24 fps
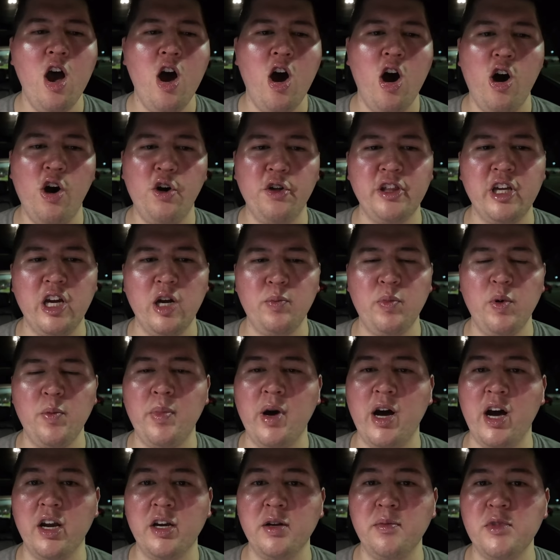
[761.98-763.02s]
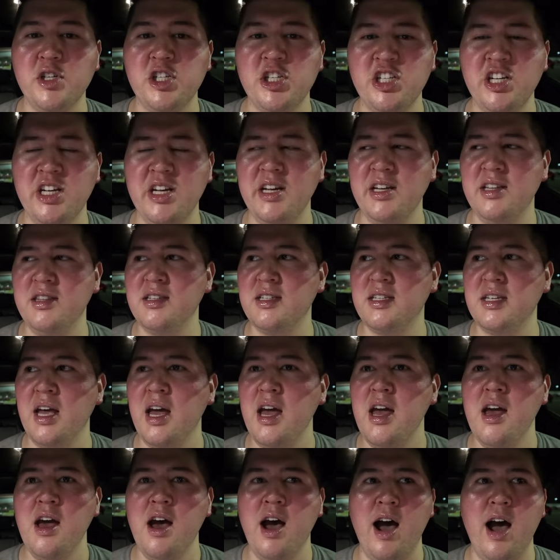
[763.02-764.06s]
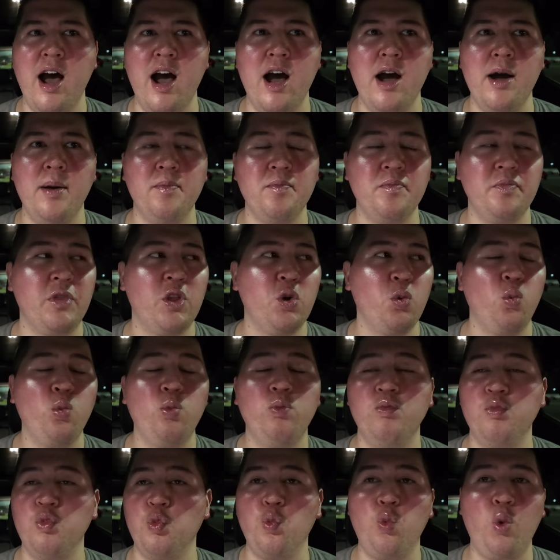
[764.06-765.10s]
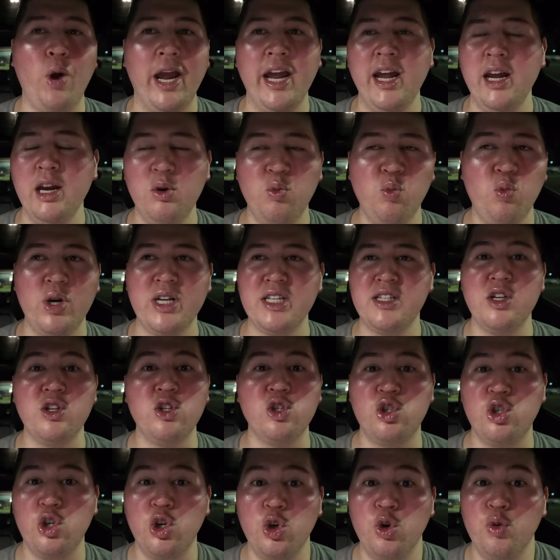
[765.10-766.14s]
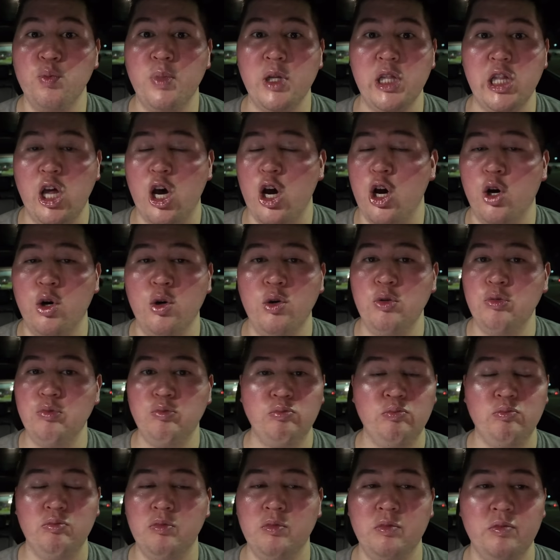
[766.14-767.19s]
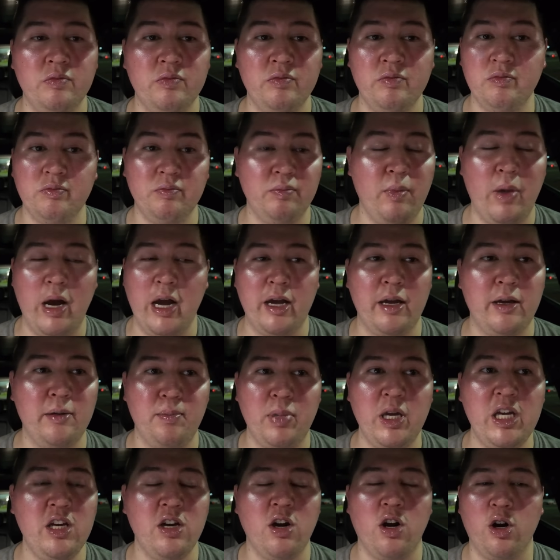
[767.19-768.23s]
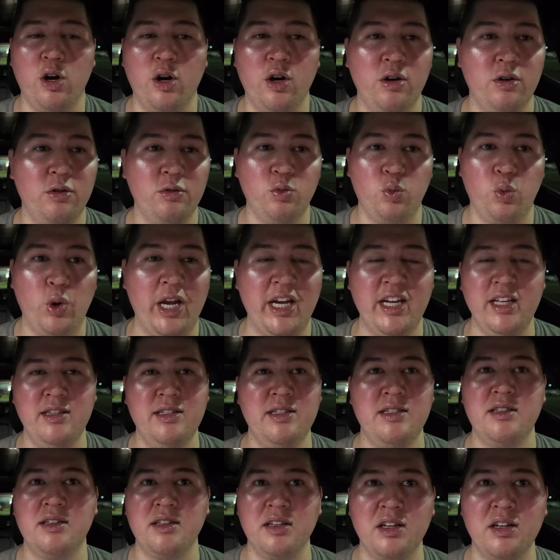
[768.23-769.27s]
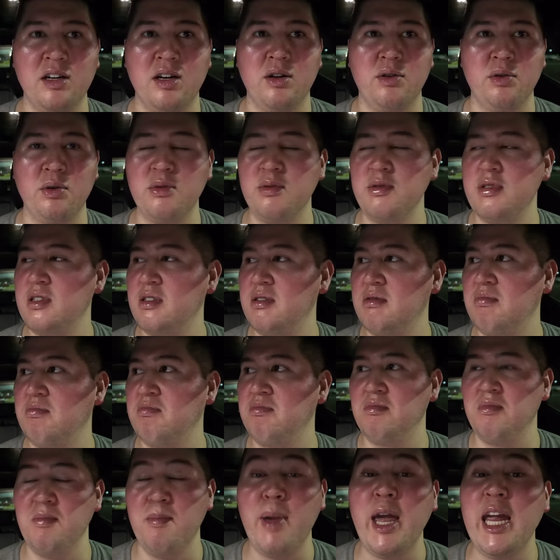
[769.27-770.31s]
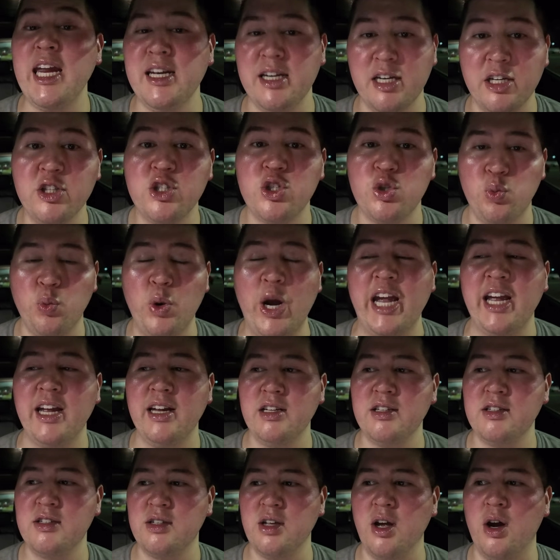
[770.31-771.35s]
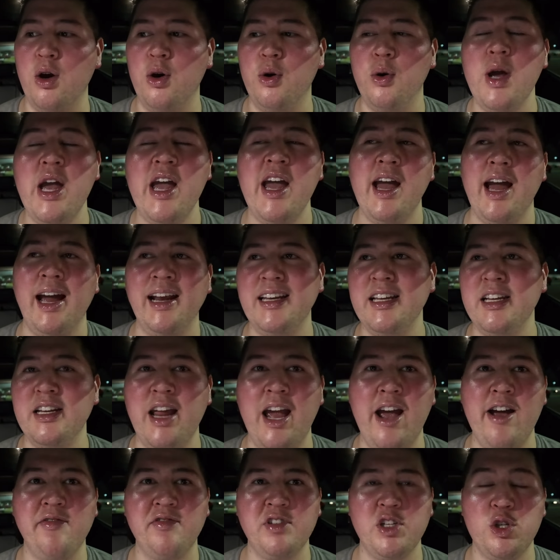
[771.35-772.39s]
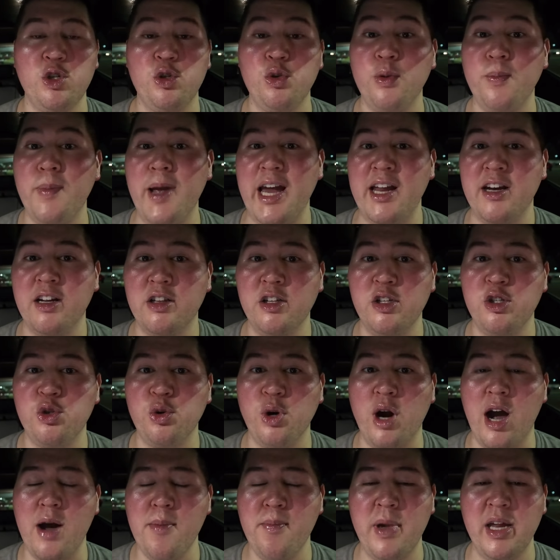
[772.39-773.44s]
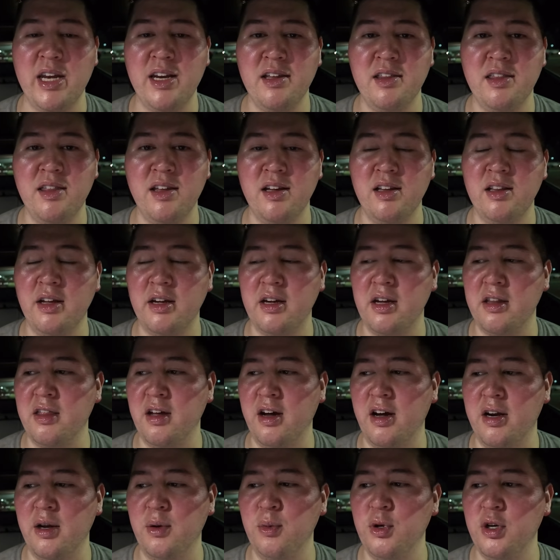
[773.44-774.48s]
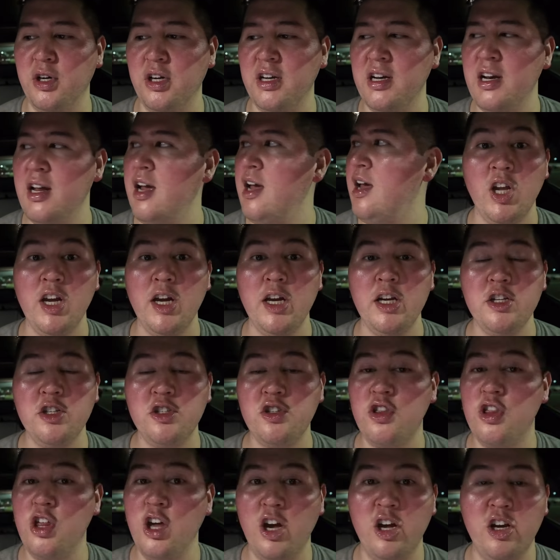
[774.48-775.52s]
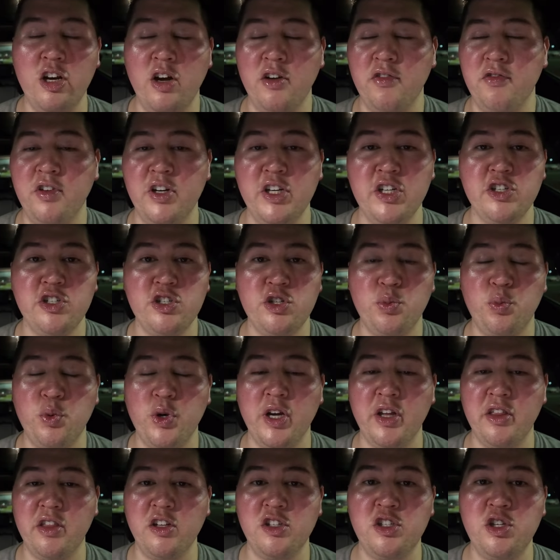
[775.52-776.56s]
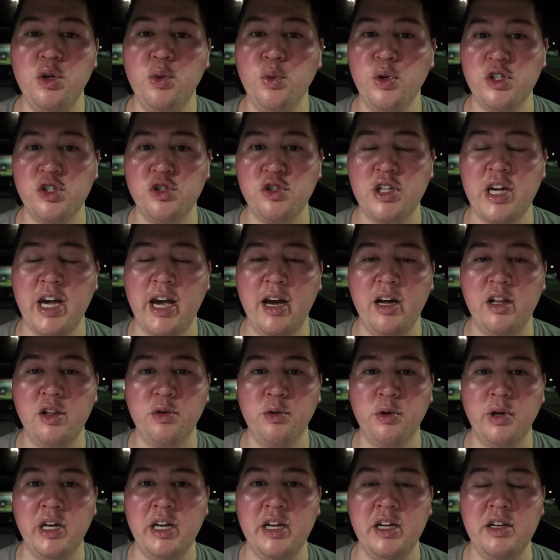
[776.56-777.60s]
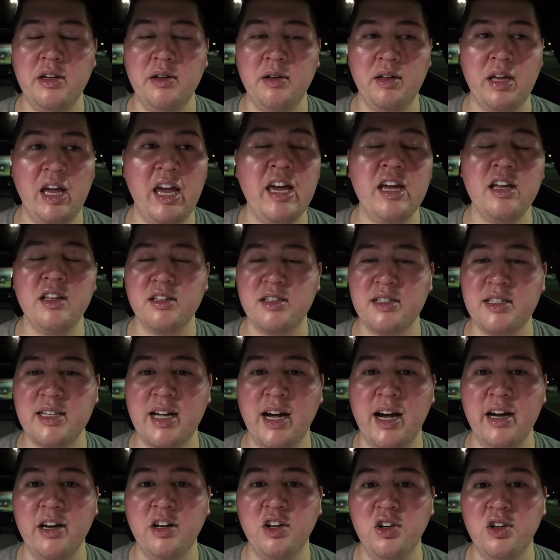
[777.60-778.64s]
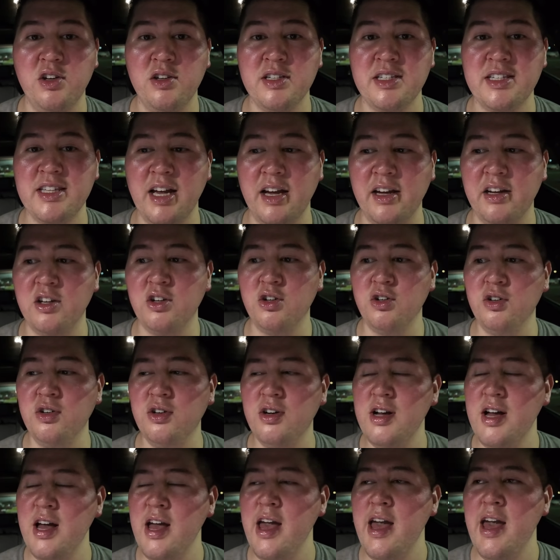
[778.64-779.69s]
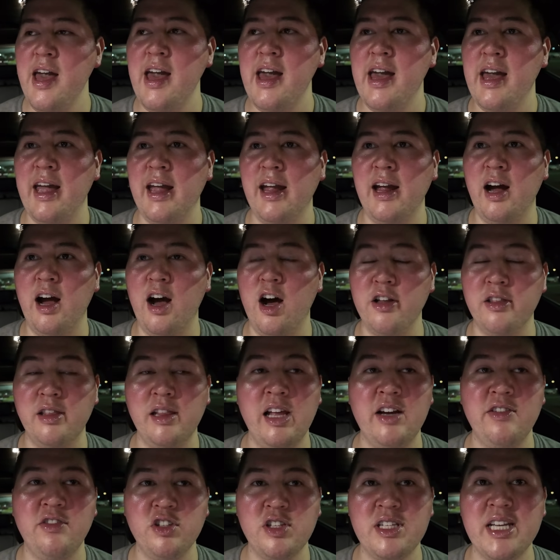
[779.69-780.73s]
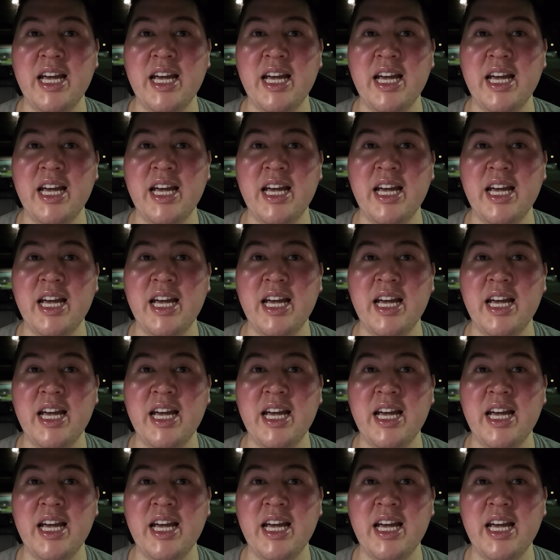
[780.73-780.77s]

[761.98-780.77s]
all the upper body machines. The weight wasn't too below my PR weights, it was maintenance weight, so I didn't have to dramatically drop anything like I thought I would. And then I finished with a 200-calorie HIIT style cycle on level